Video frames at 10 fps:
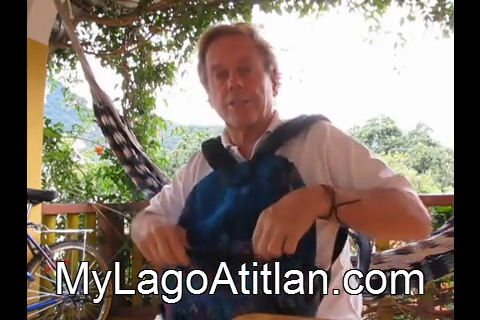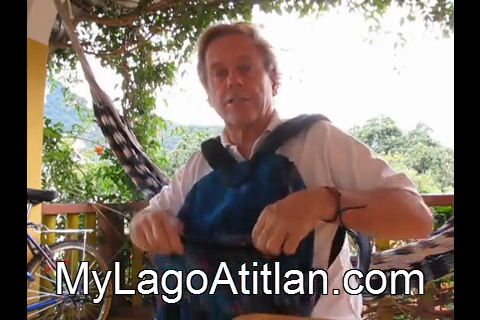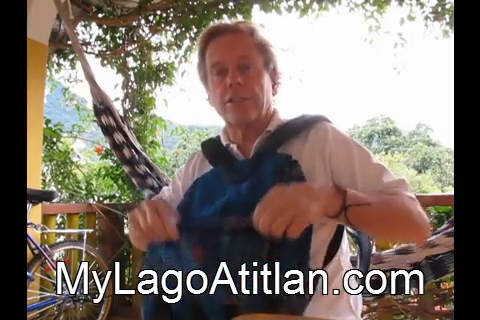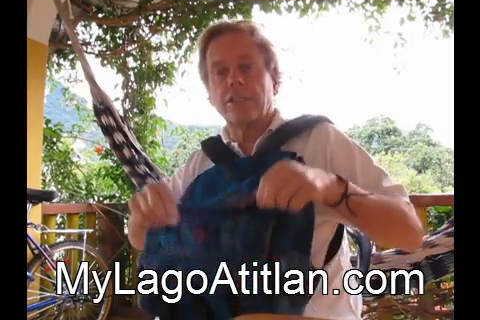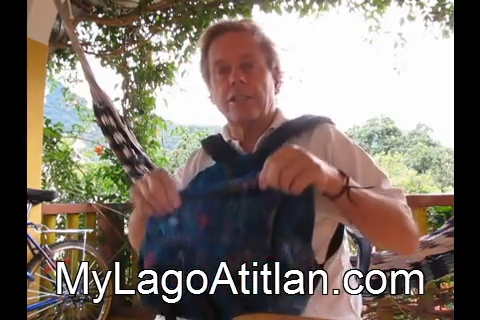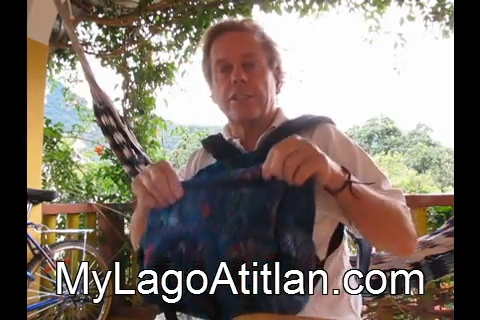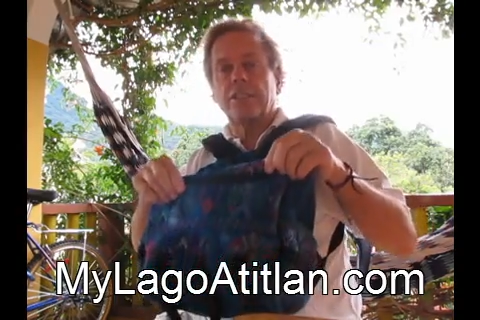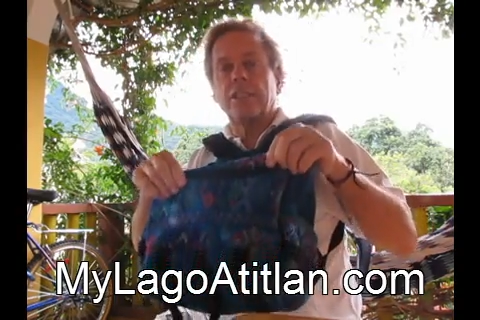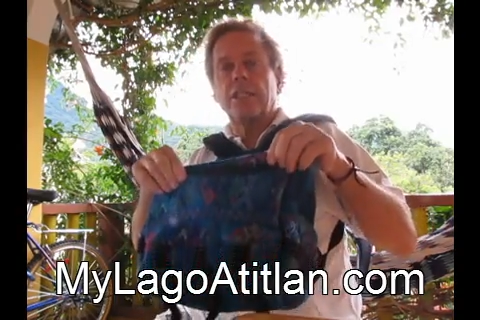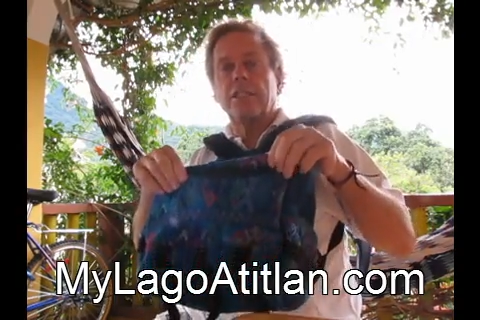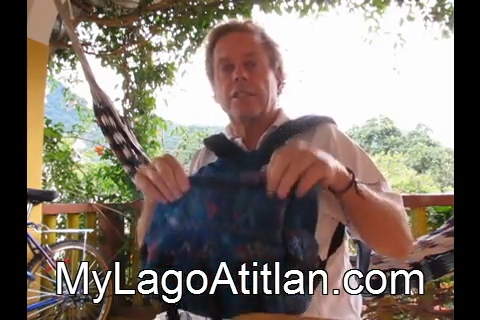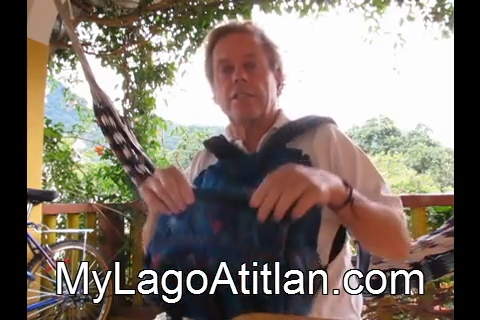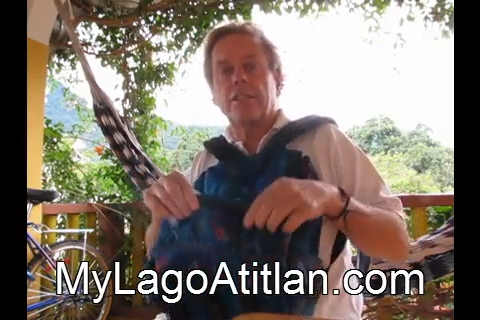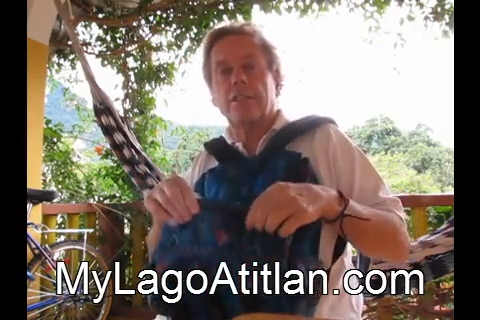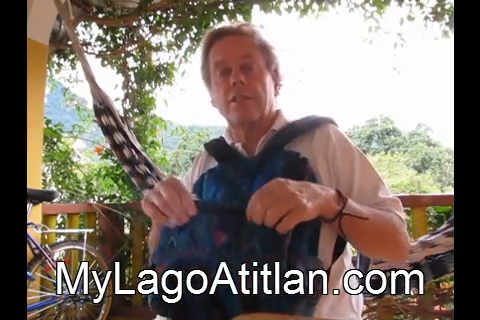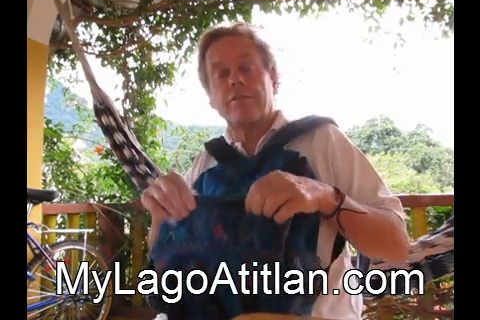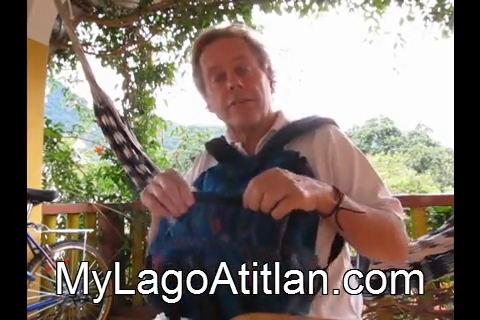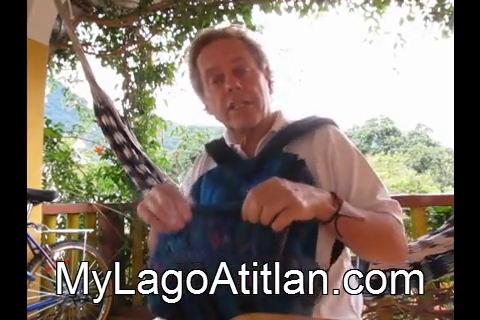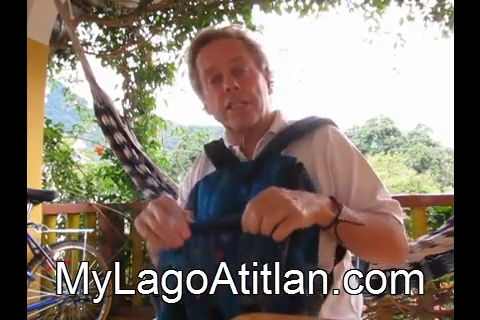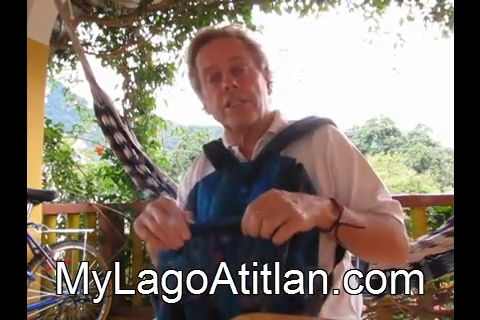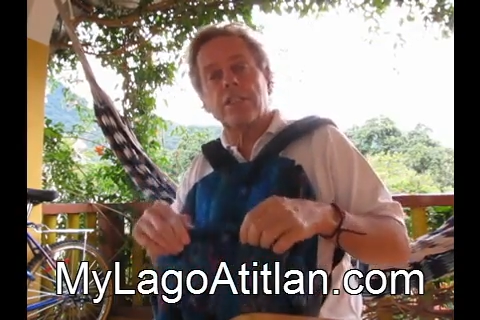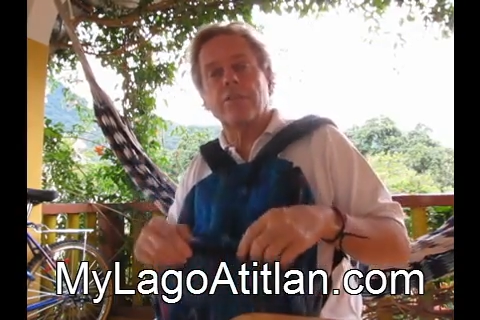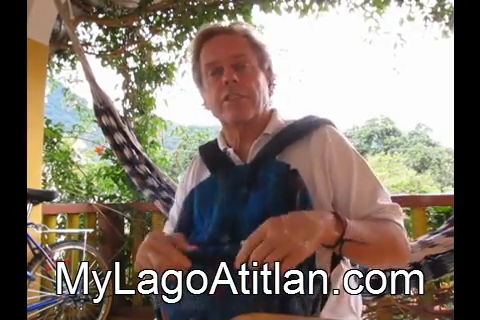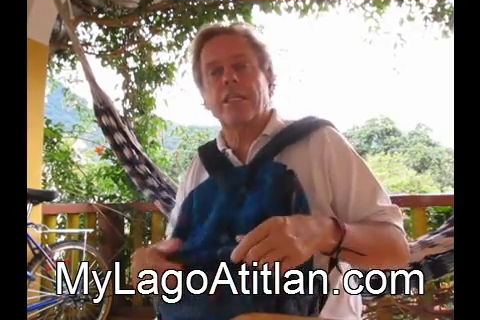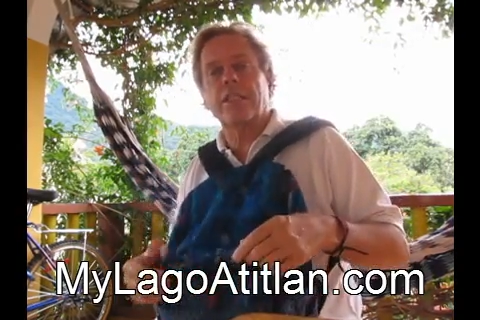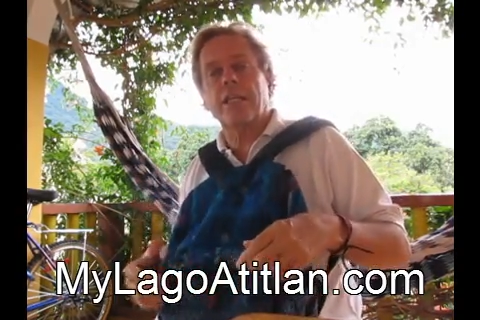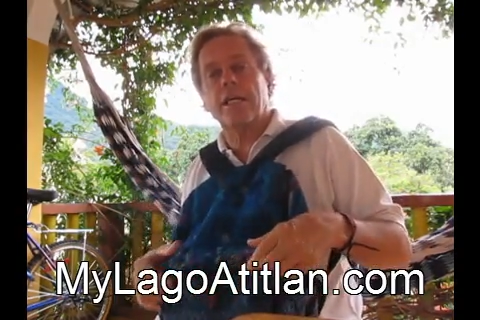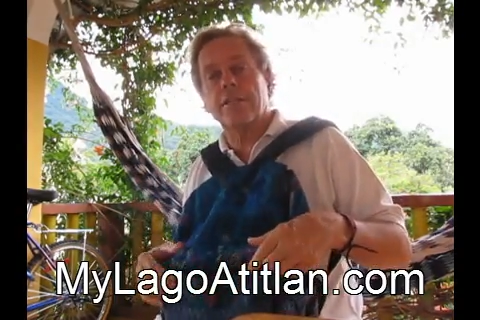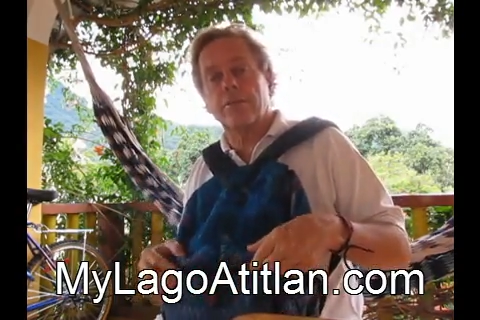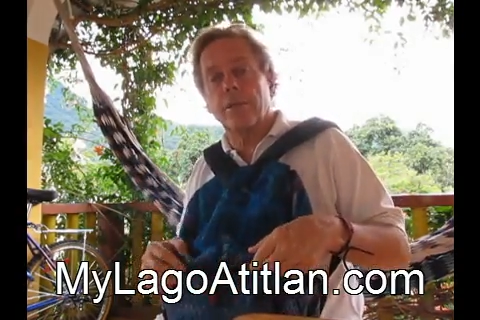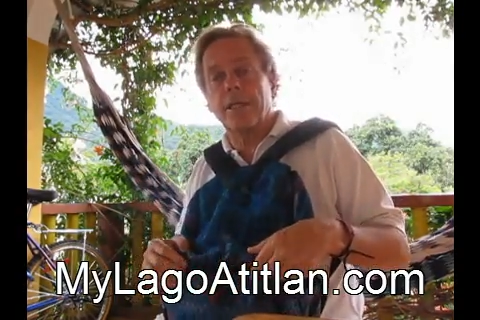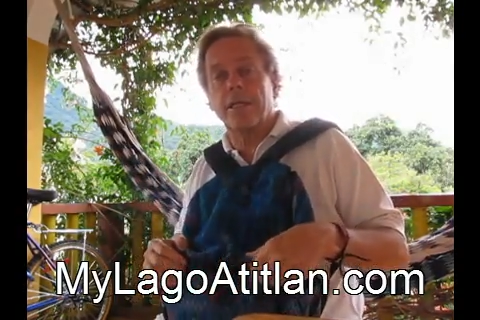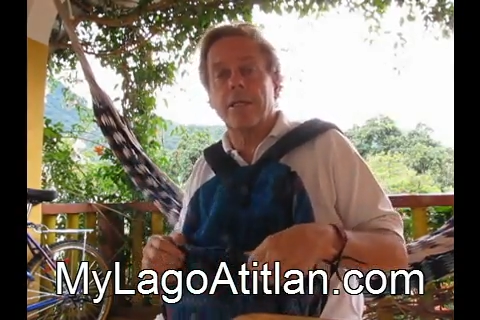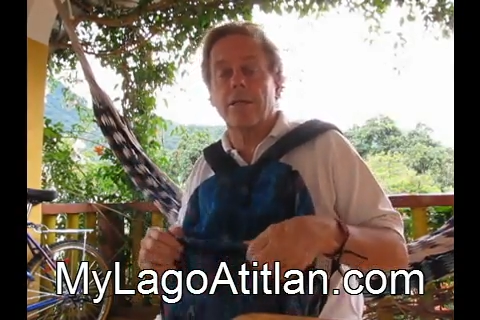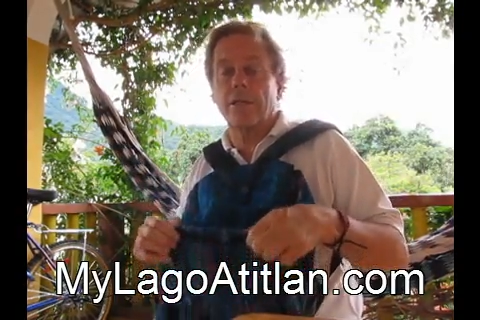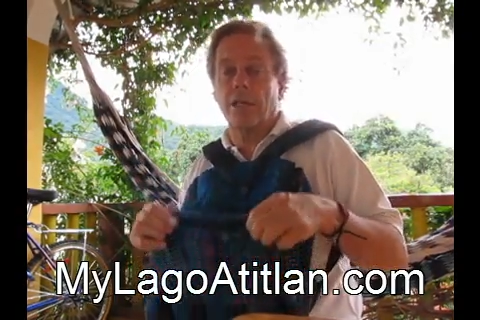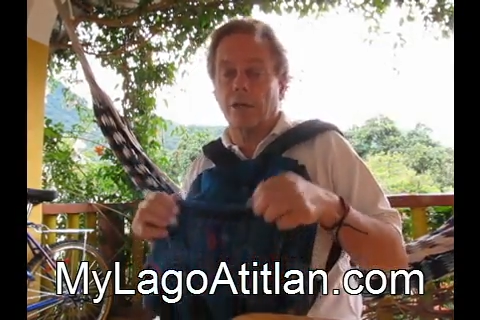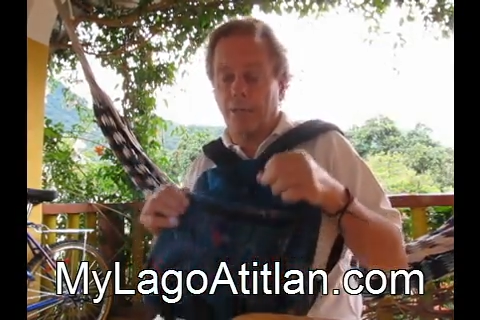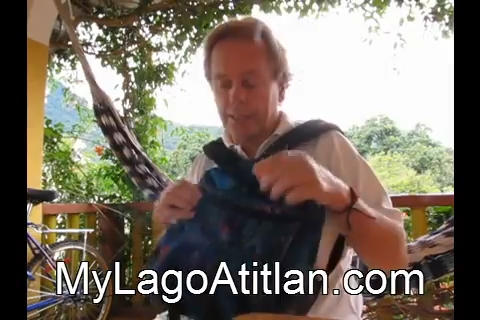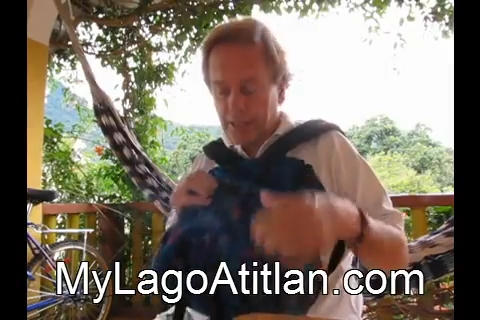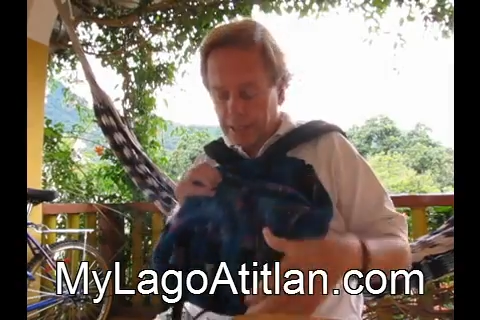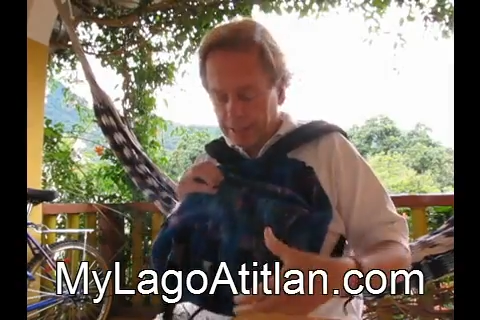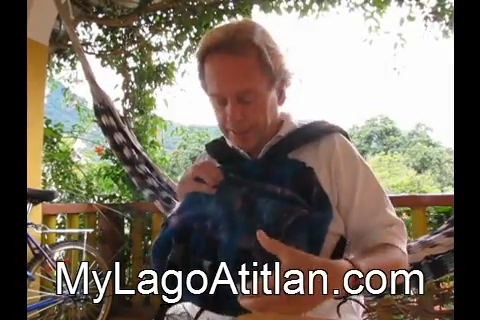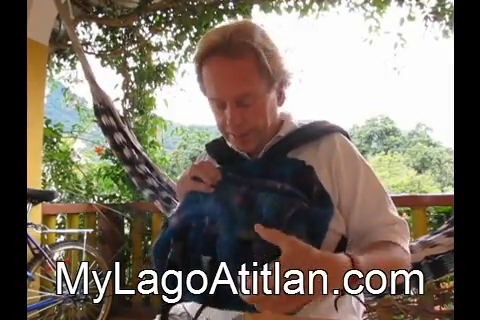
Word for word: So this is the, the village of Santa Catarina here on Lago Atitlán.